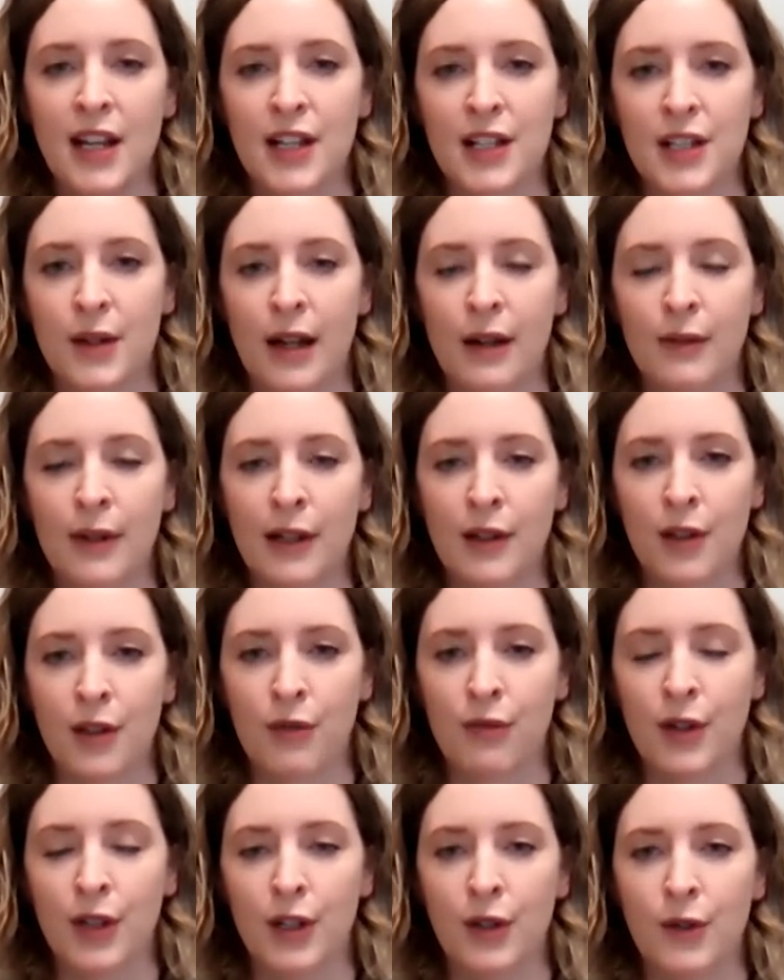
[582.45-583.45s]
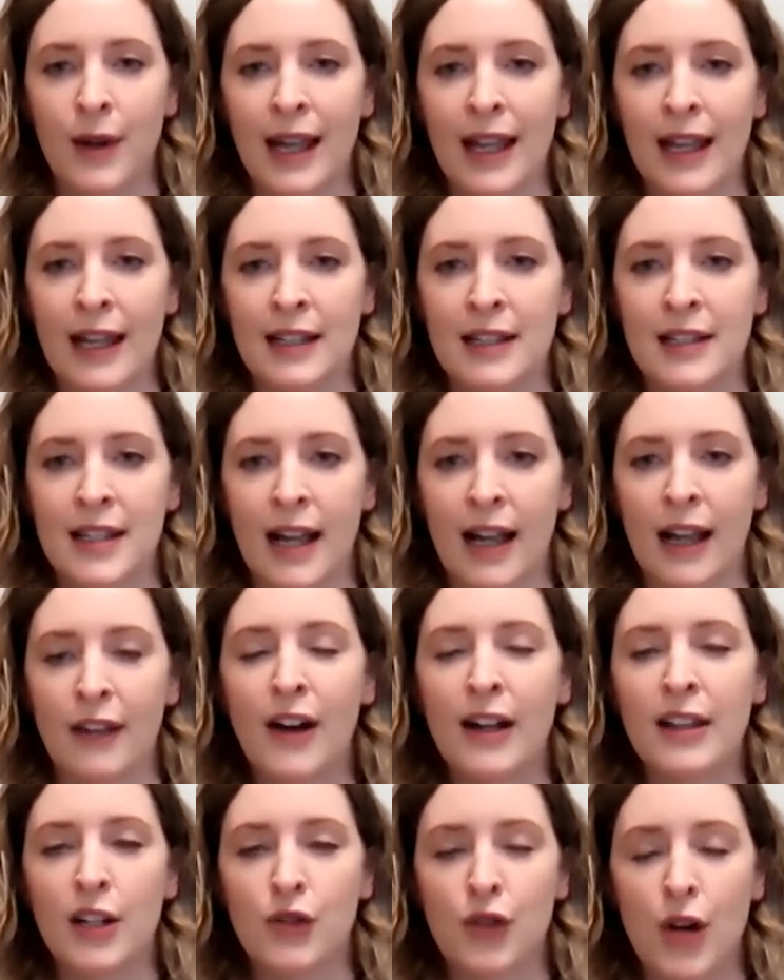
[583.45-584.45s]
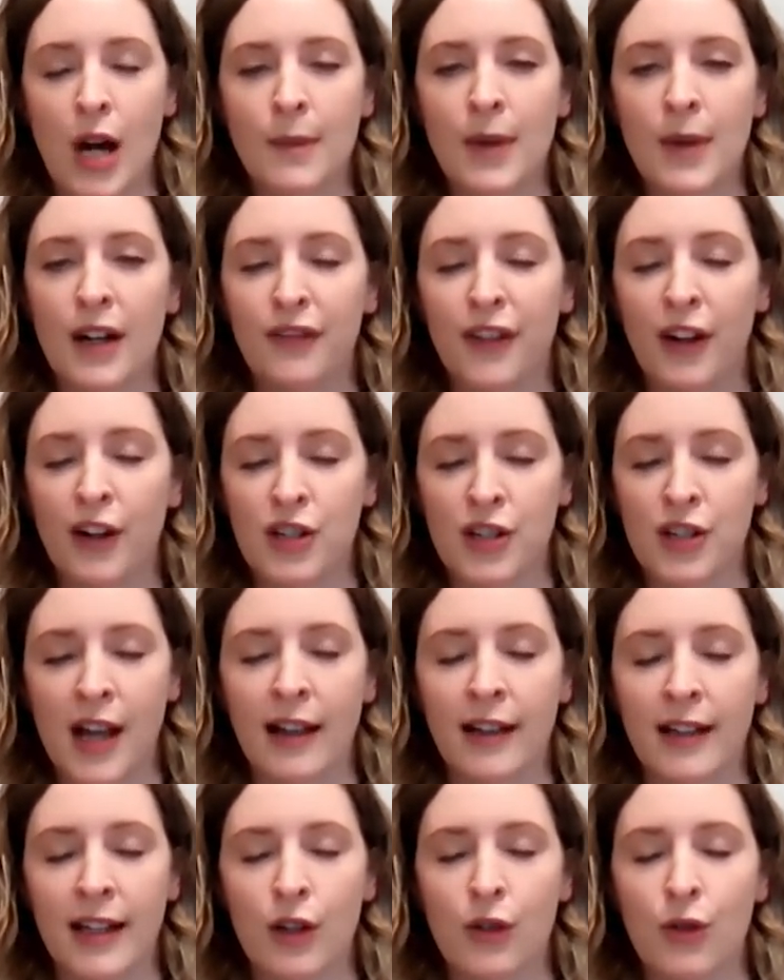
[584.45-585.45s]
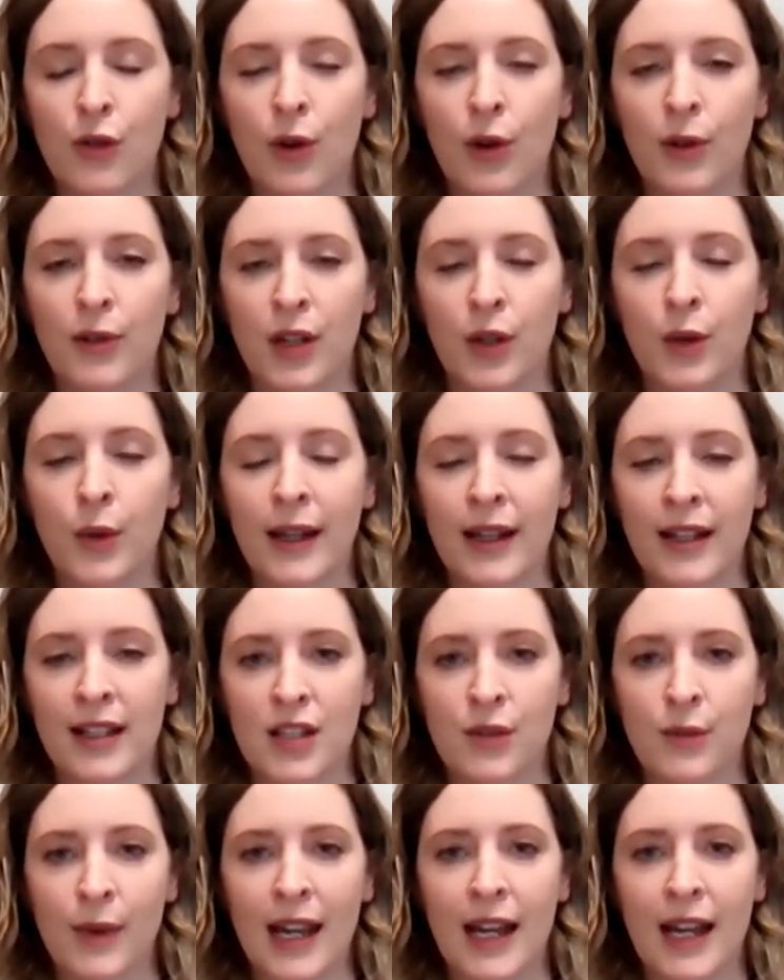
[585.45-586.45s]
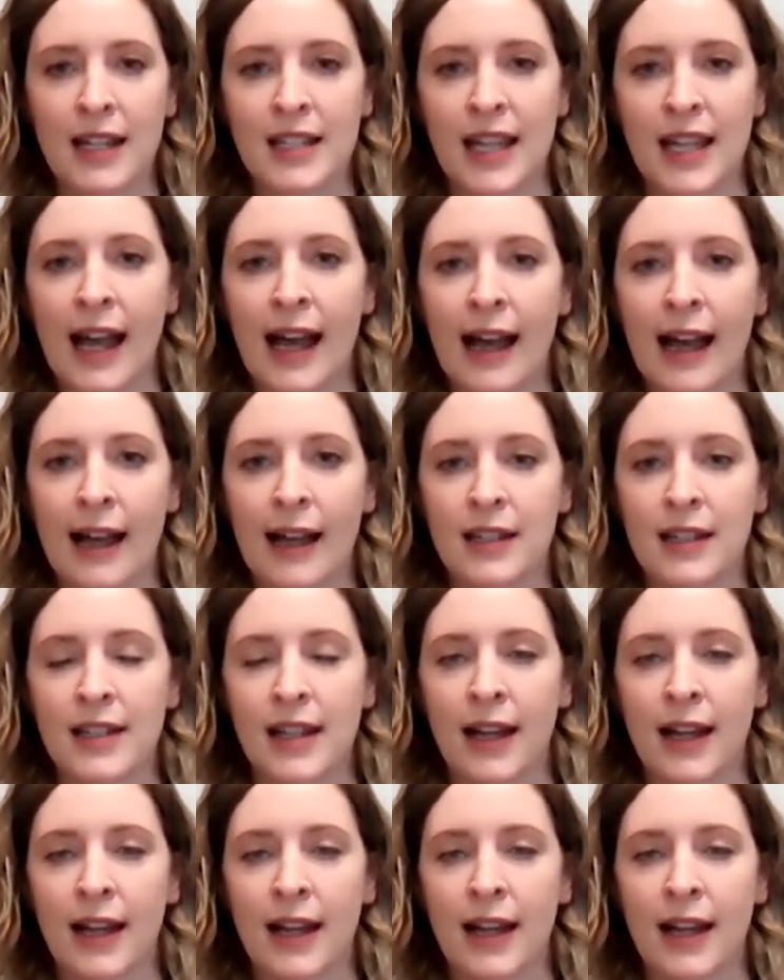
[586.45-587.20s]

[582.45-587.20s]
So I run through and I find the drop-off functionality in Kroll the quickest way to add